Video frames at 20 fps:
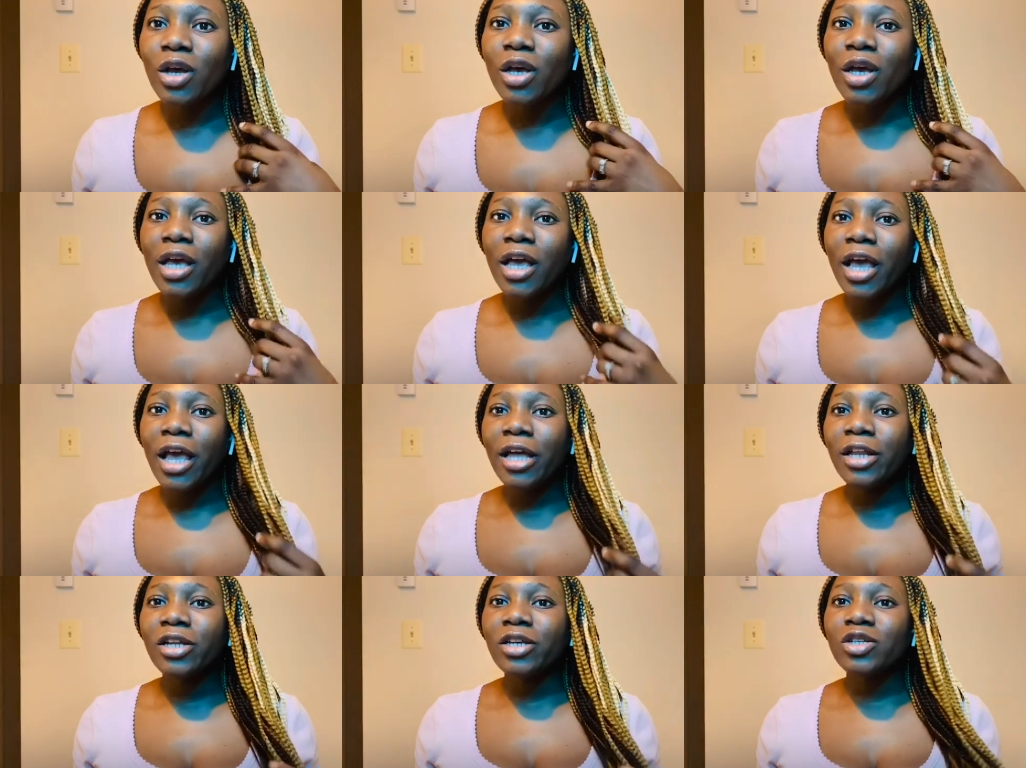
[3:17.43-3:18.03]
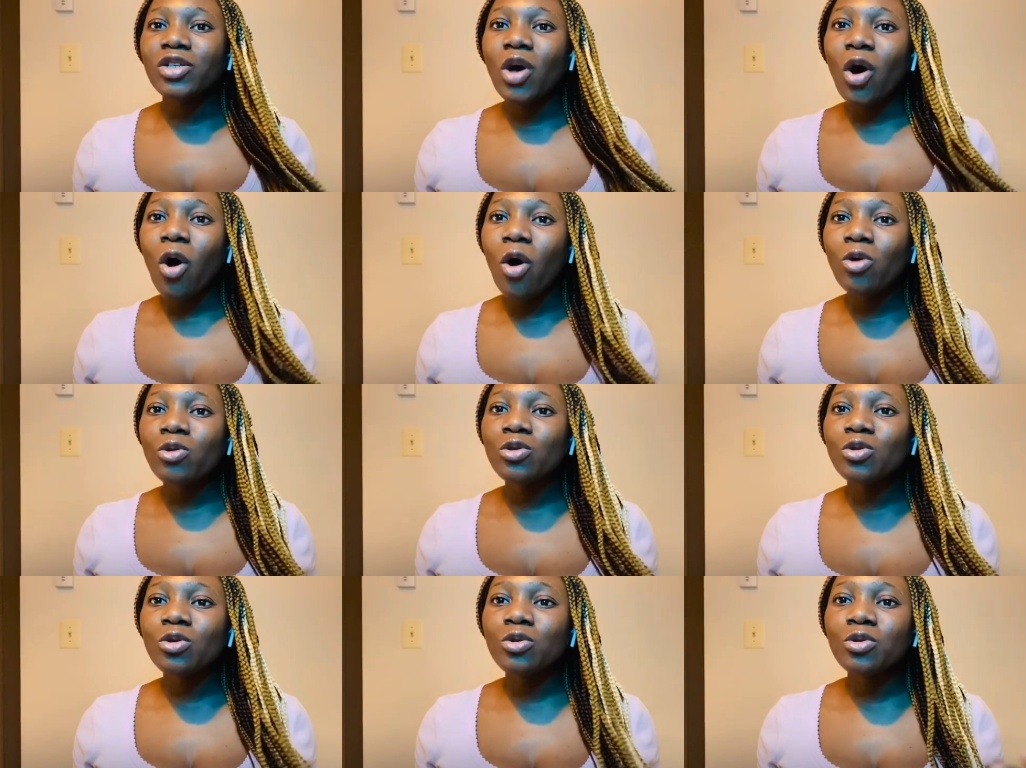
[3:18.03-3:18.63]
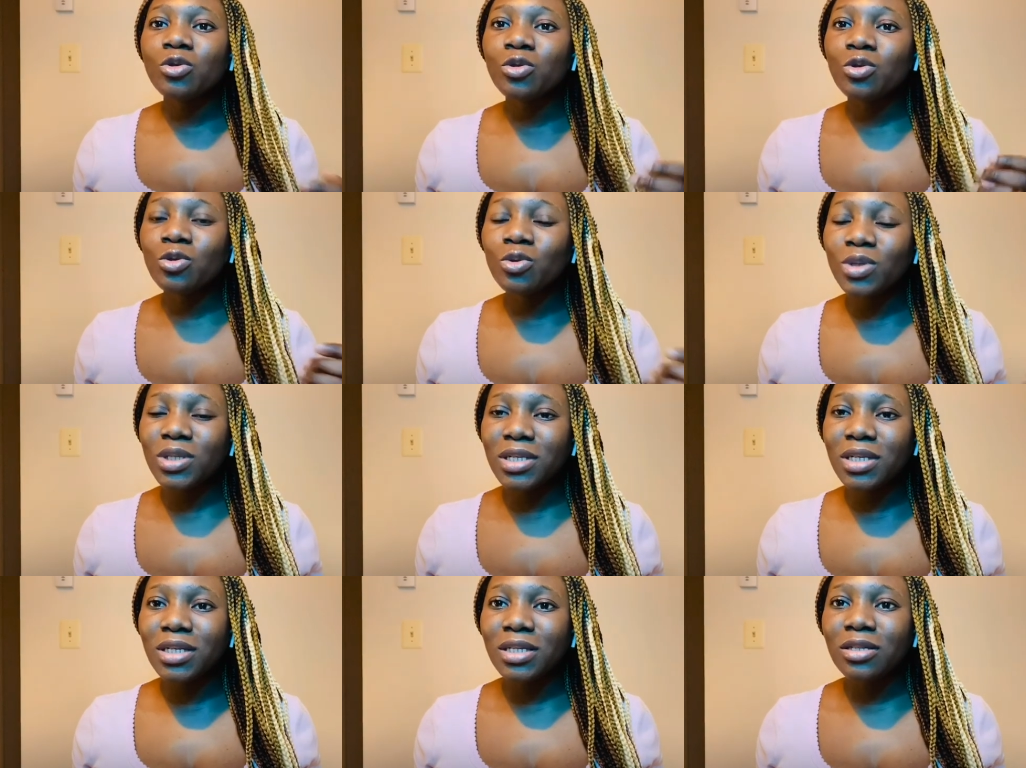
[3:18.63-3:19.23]
and it's also
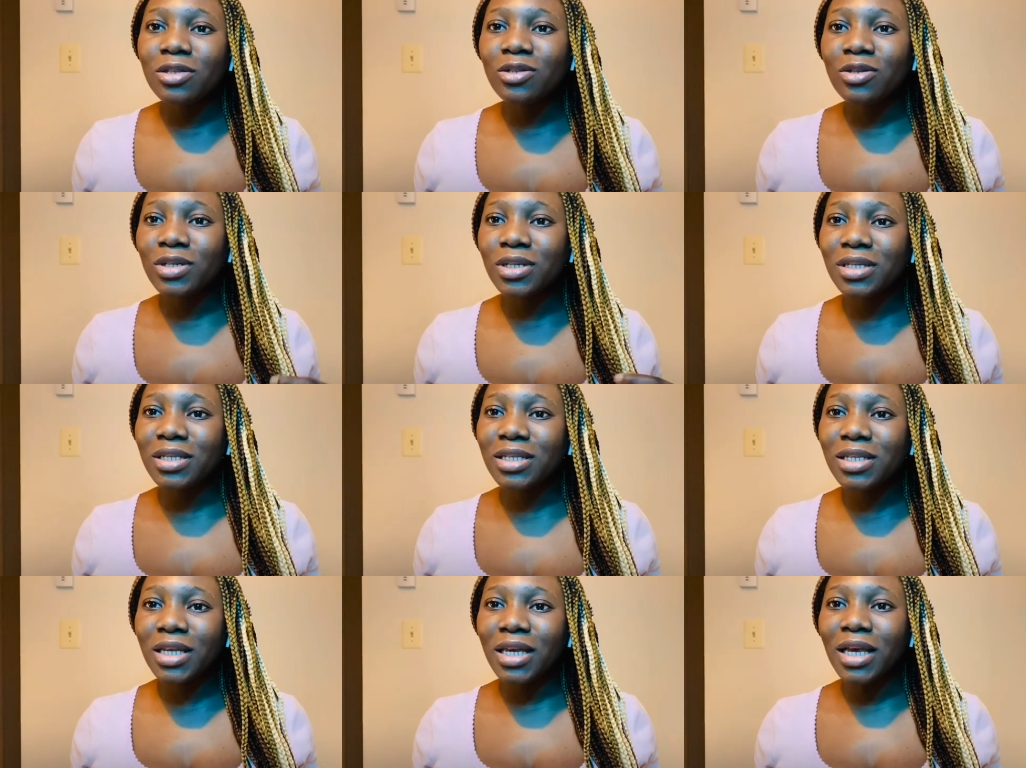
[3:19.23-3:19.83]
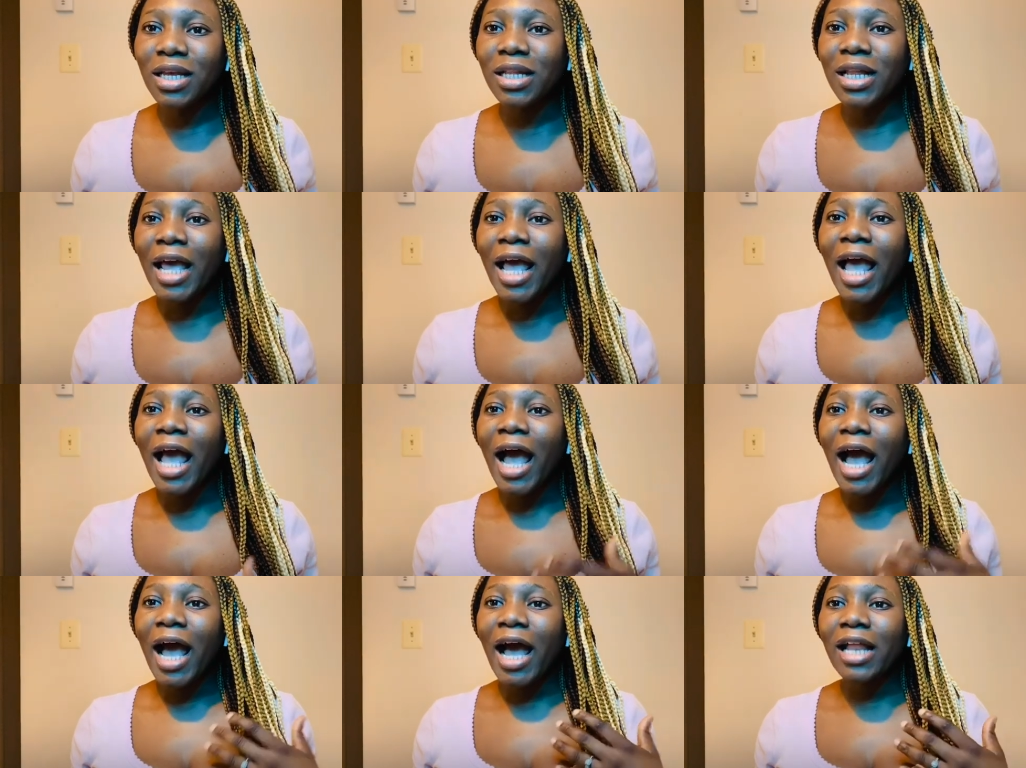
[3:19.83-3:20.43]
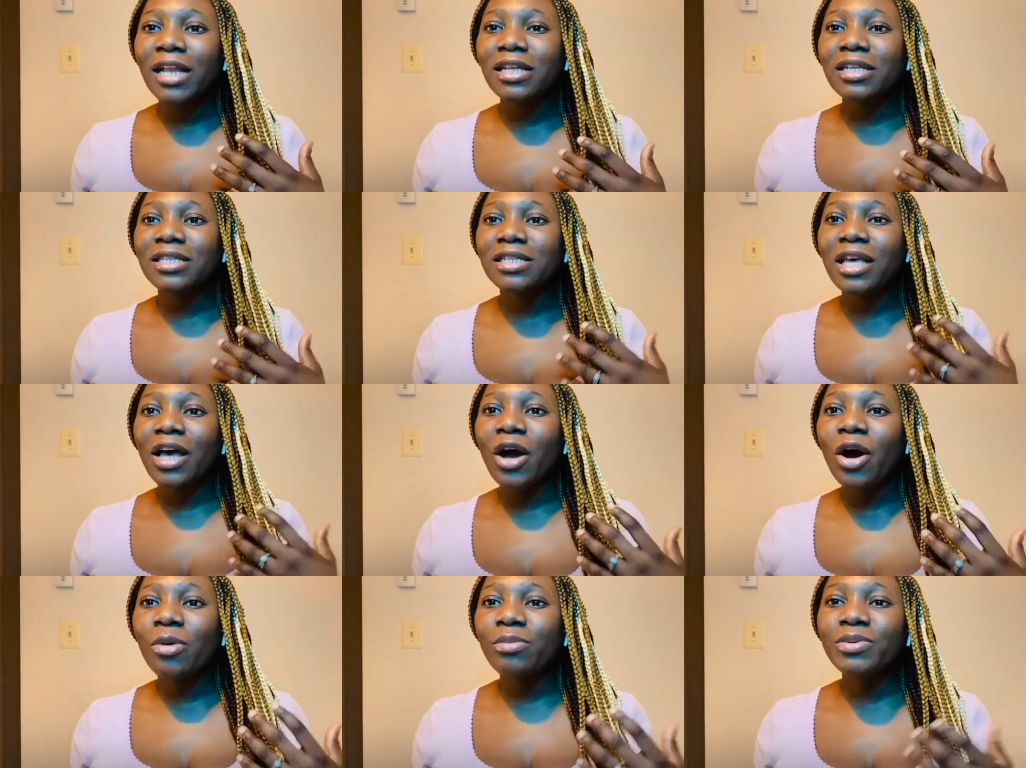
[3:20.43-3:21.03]
soothing to the skin, and it
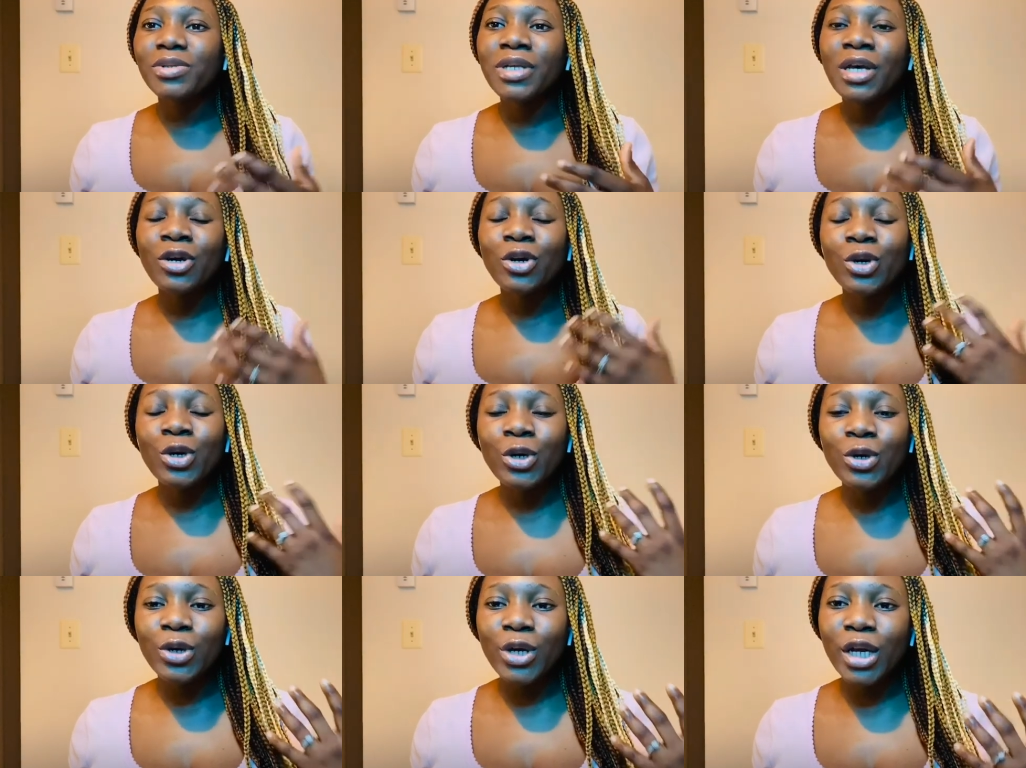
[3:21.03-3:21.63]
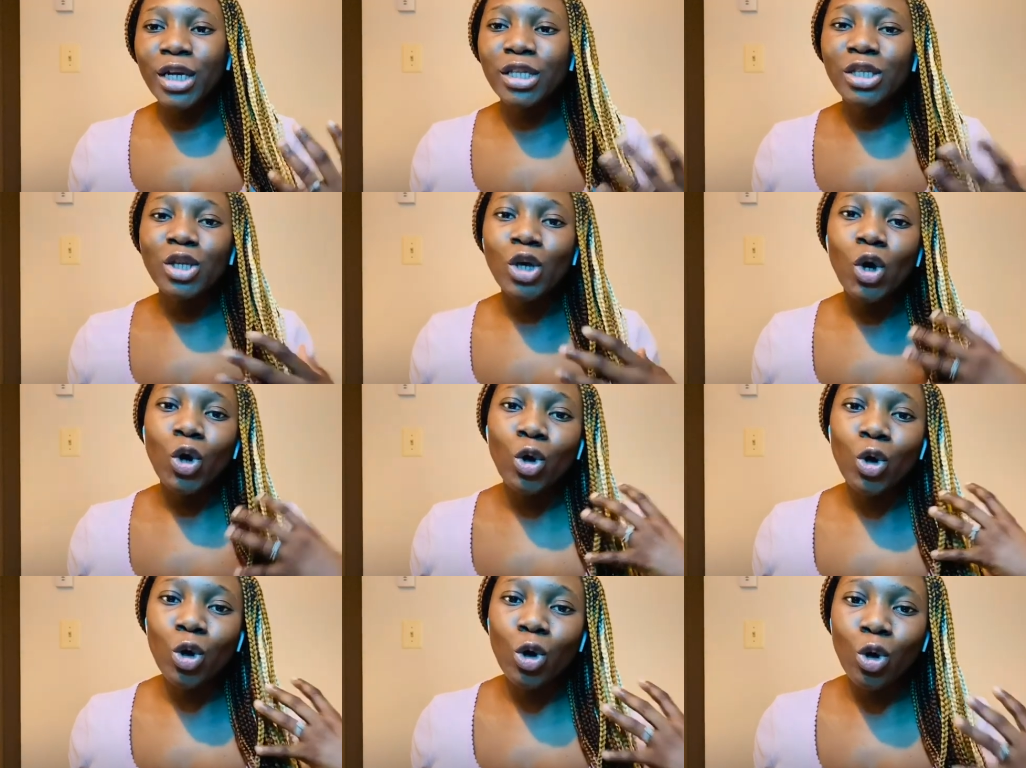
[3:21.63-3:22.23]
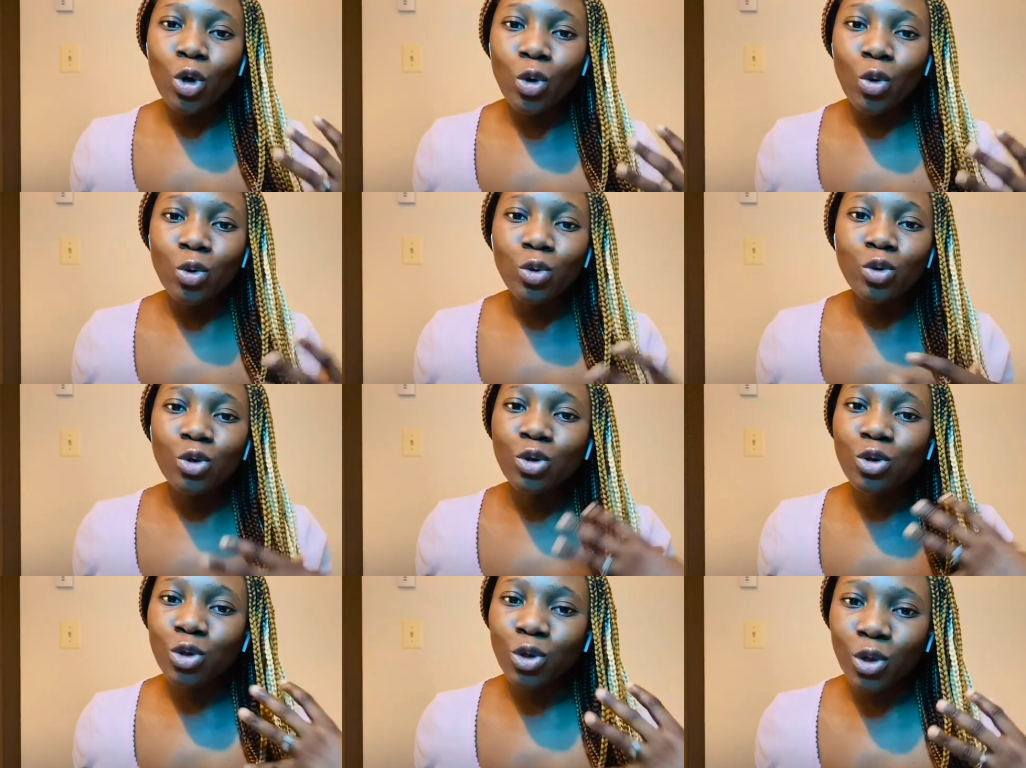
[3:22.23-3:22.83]
helps create glow
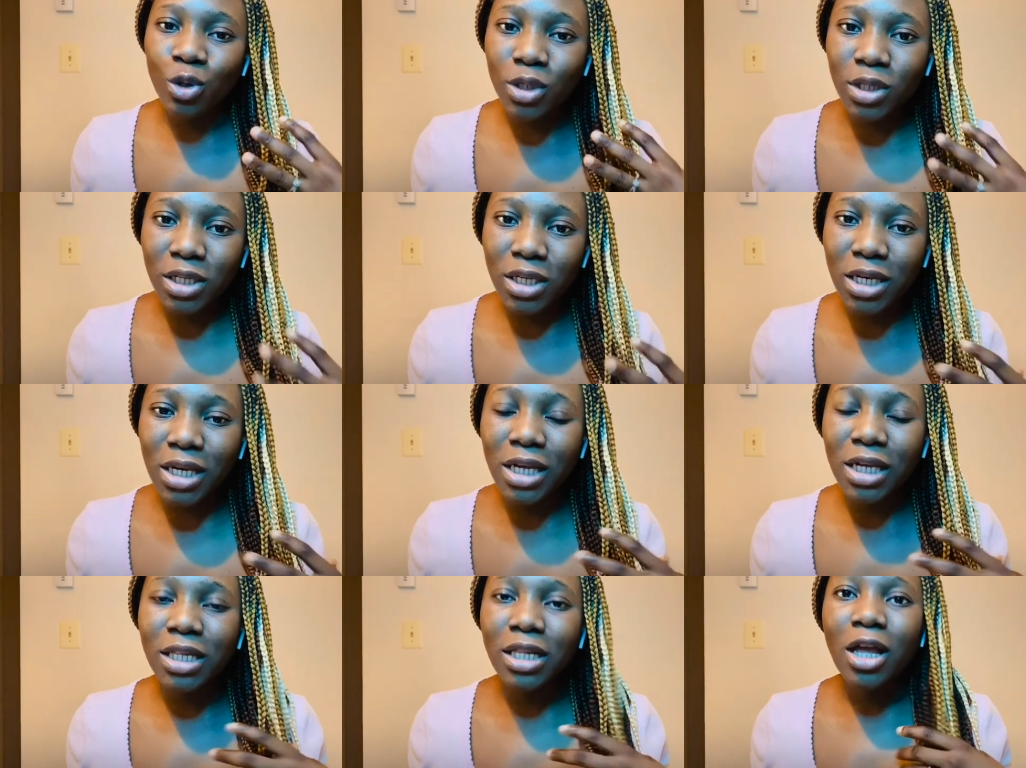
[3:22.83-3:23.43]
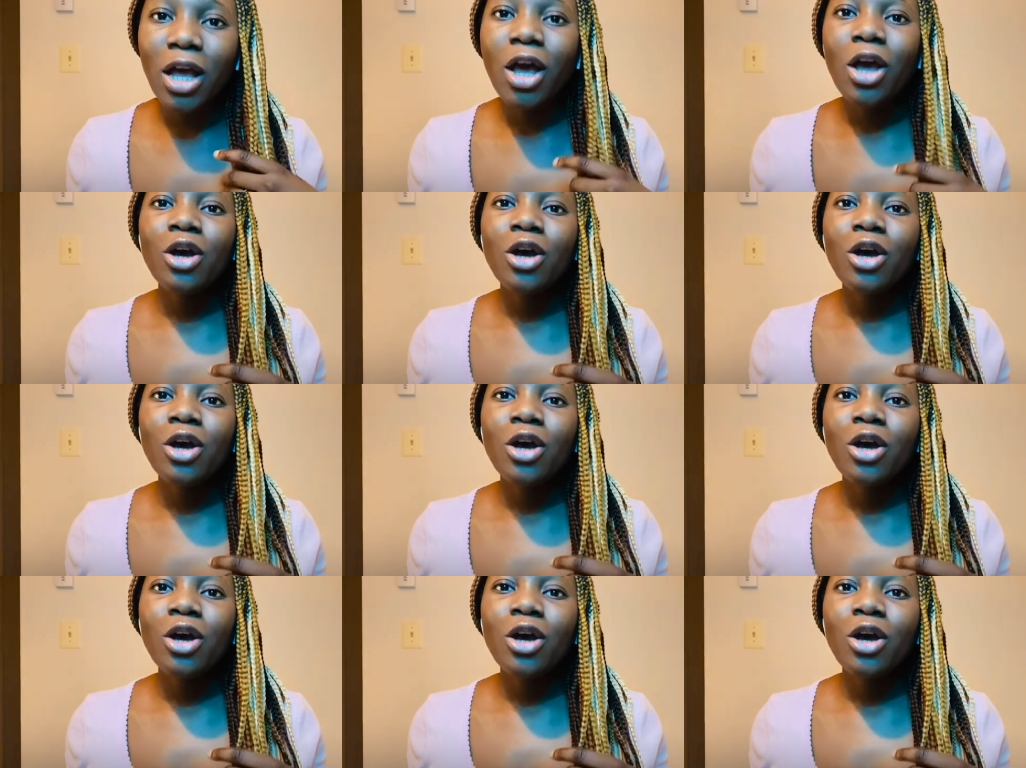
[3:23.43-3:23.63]
to your skin.